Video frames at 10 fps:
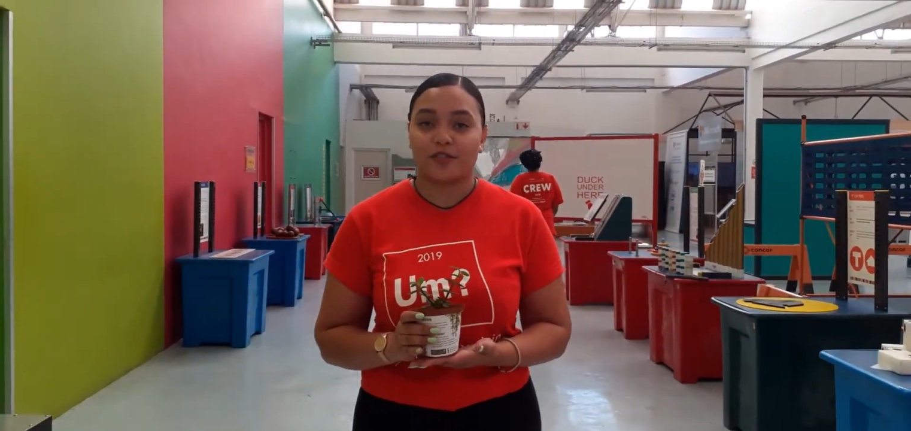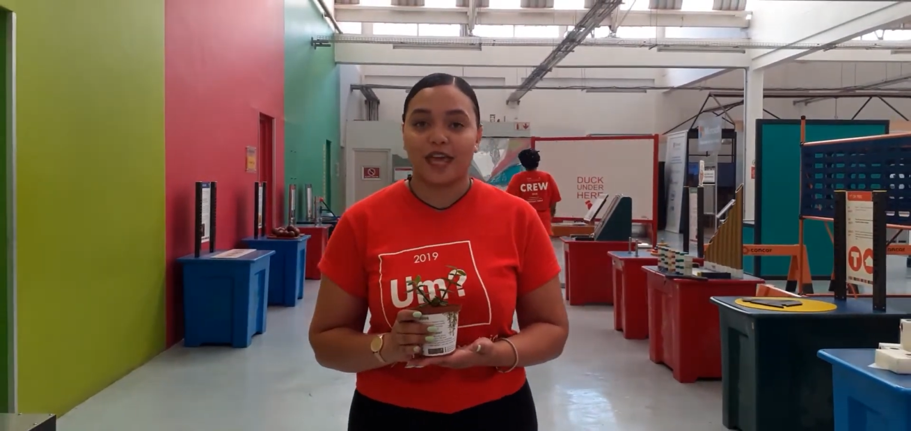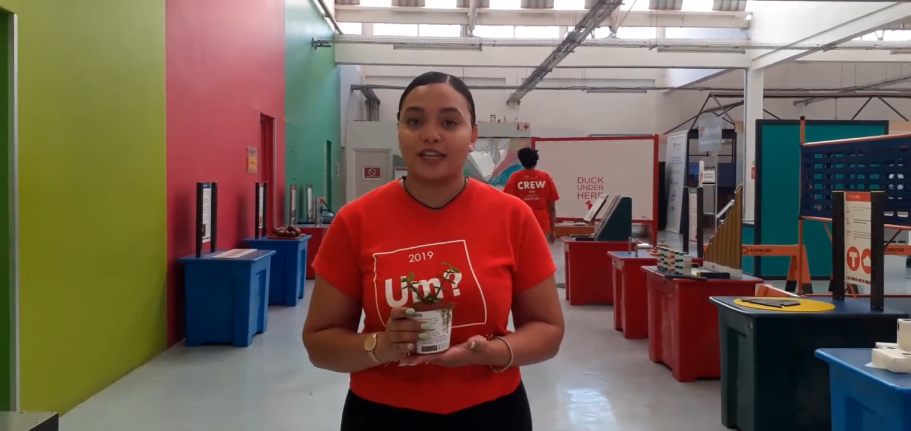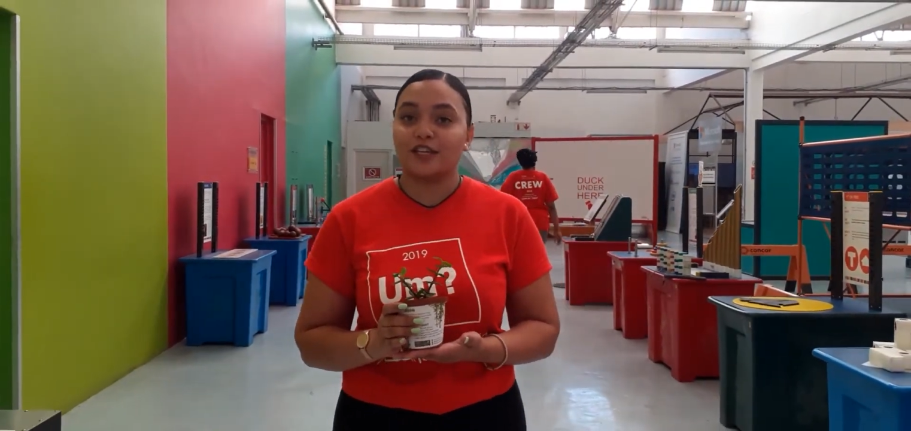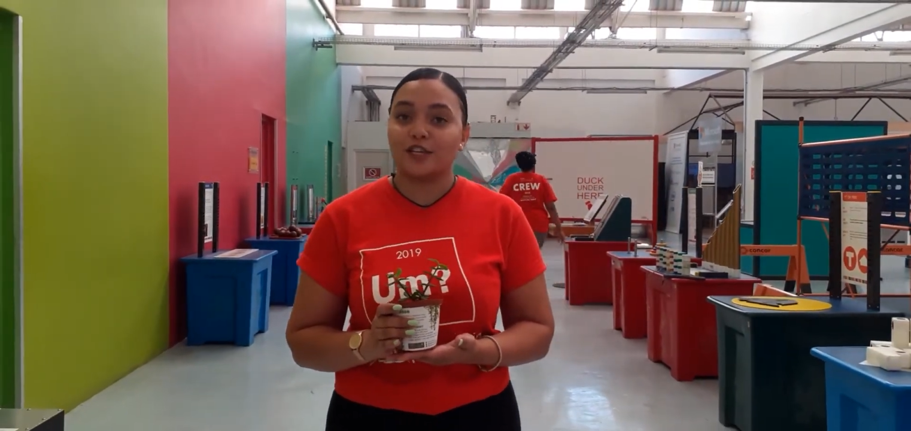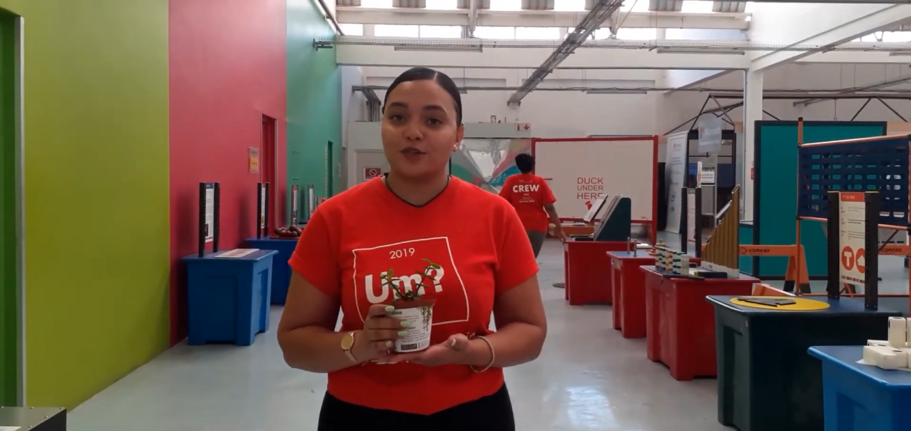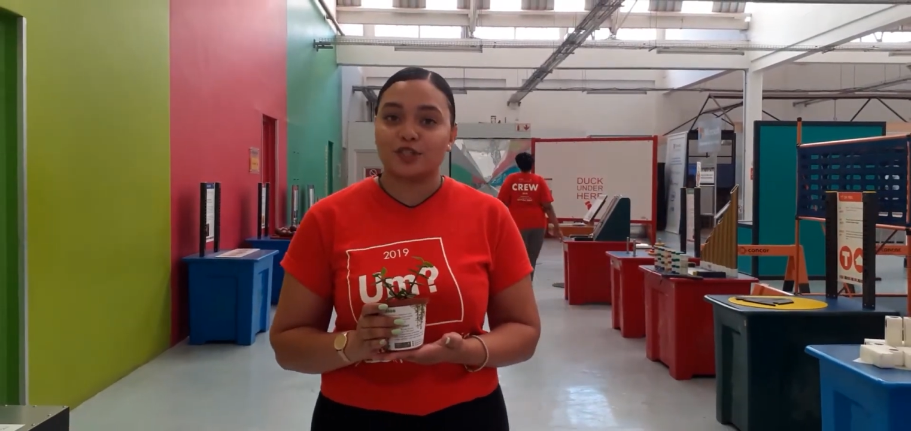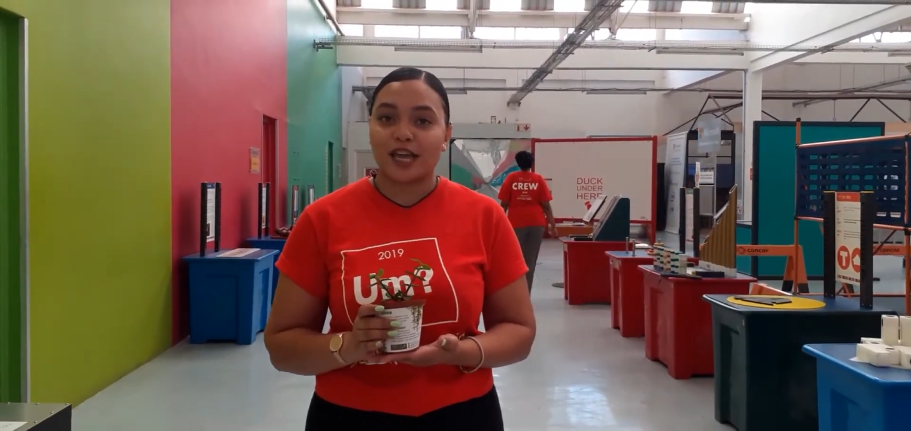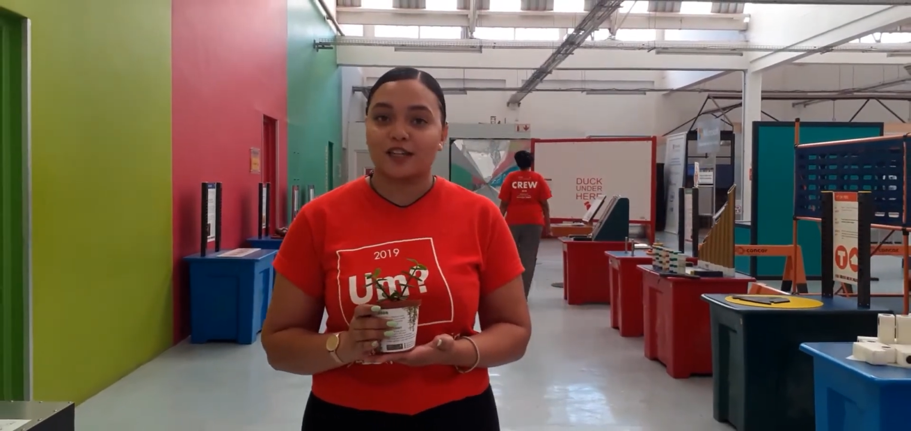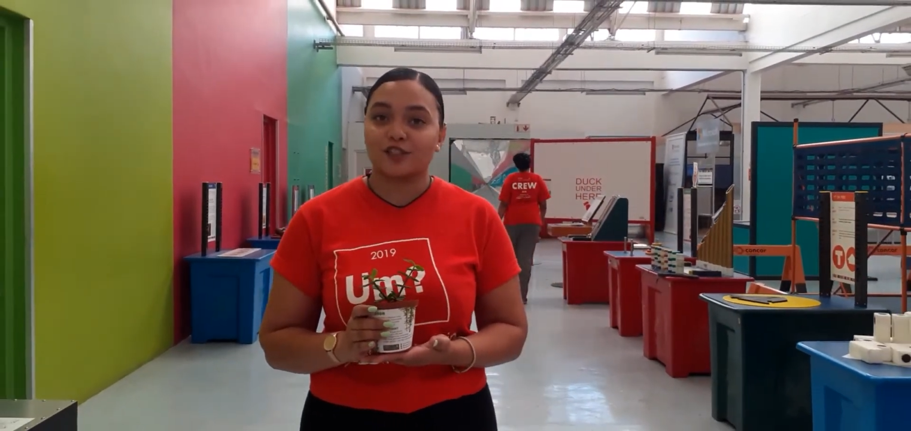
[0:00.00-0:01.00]
and a new
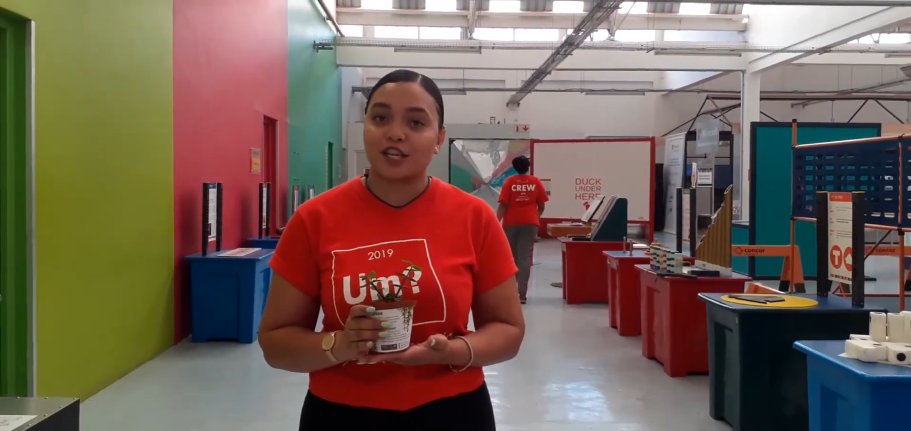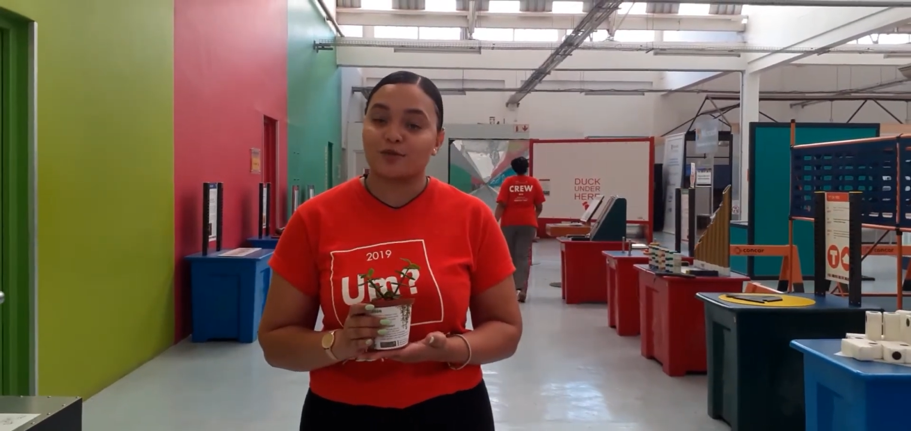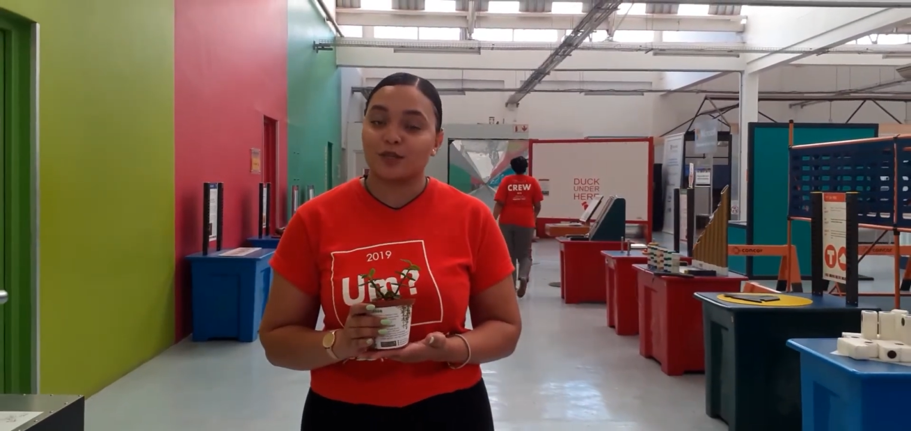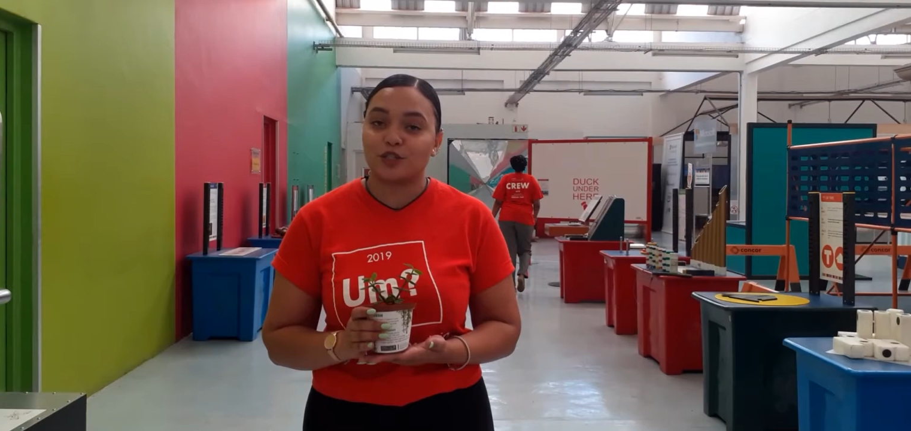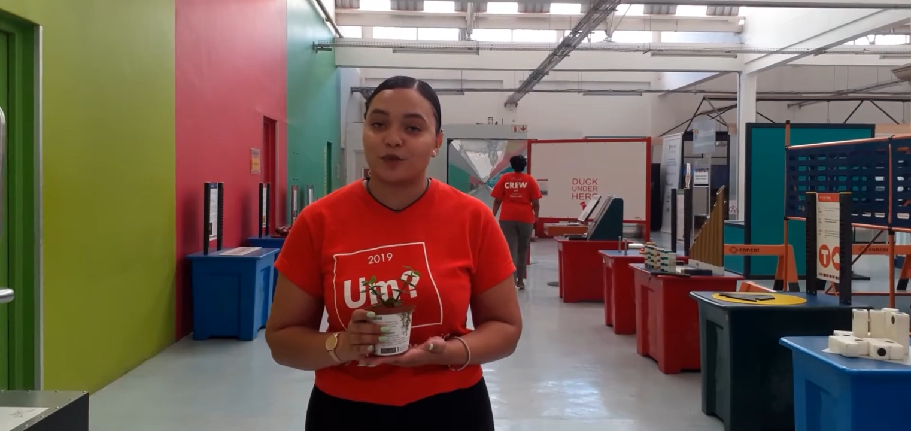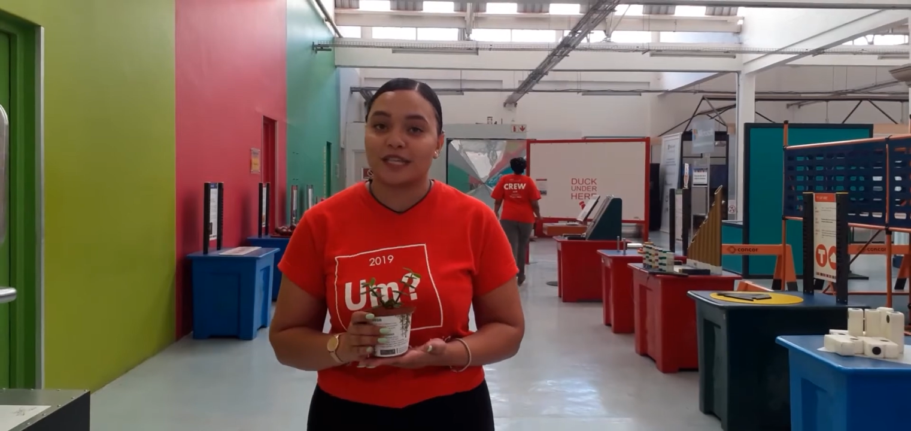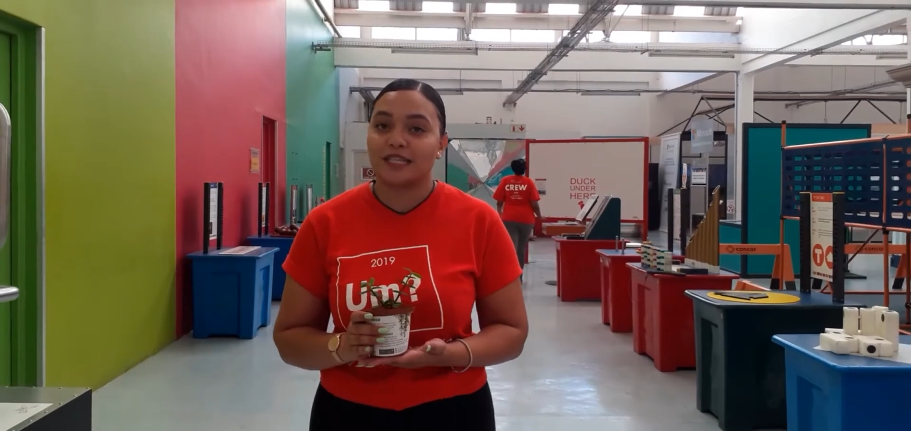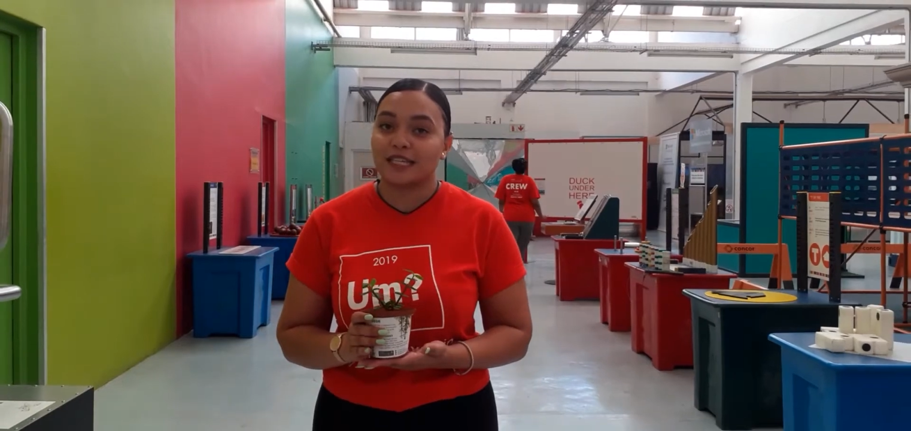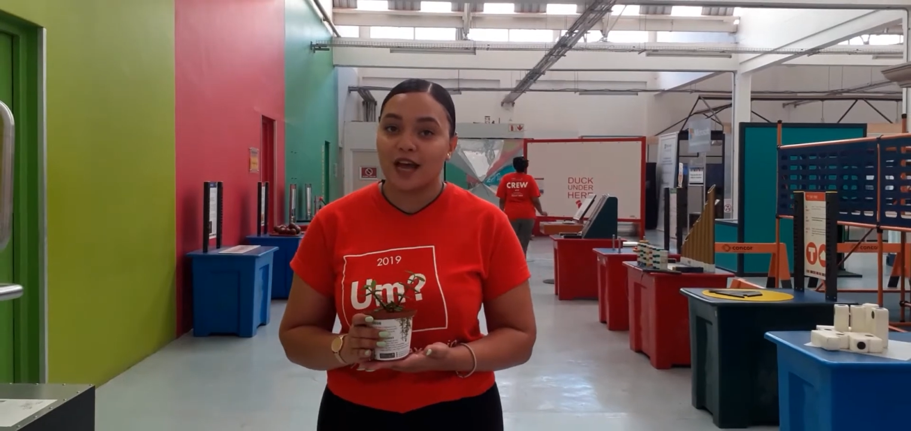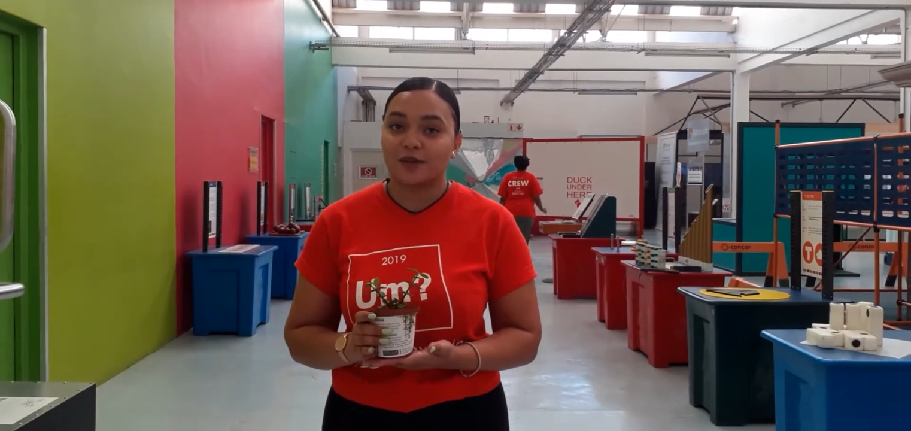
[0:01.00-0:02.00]
challenge has been doing
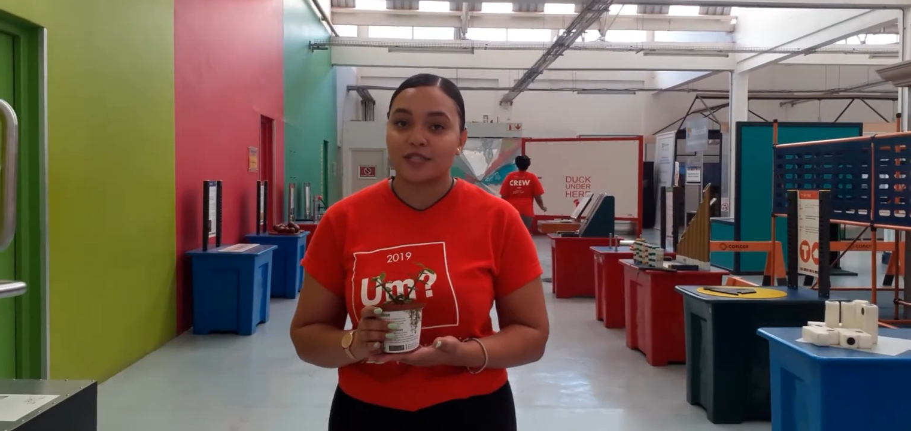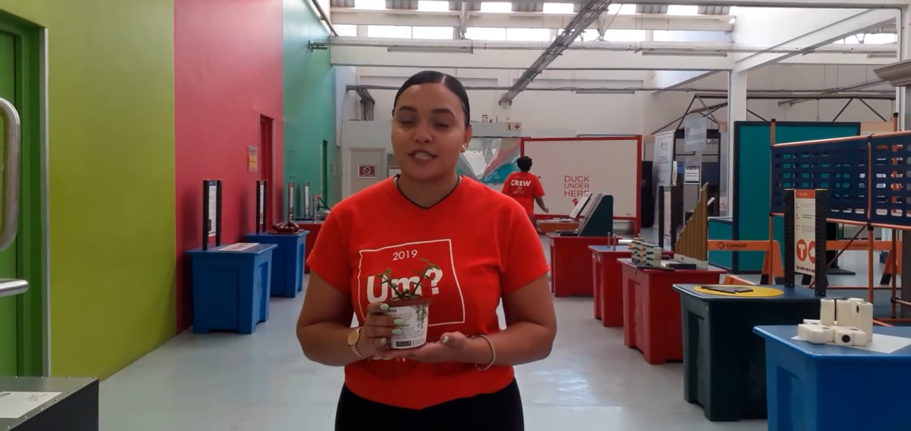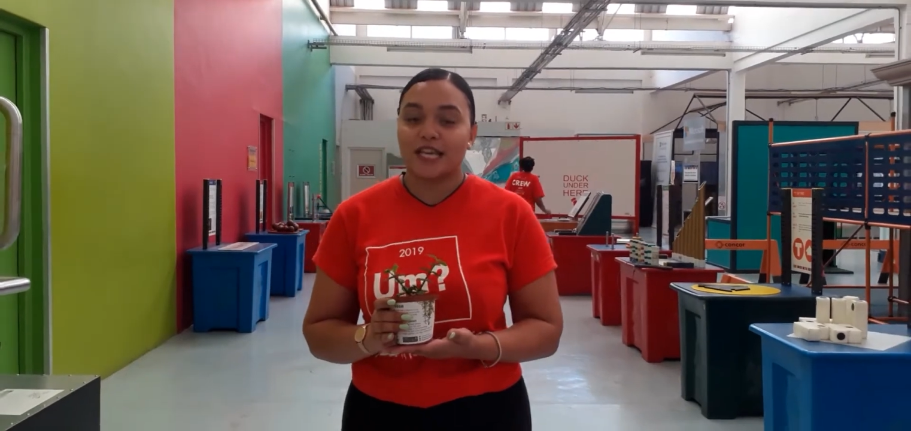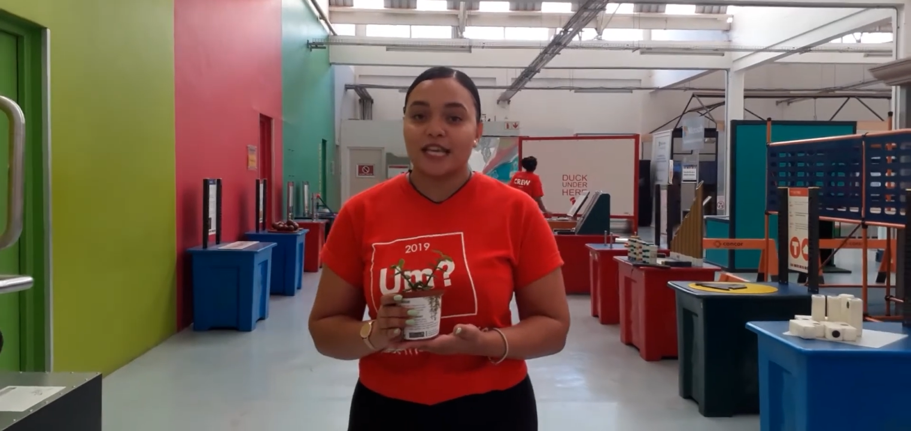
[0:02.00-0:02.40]
the rounds,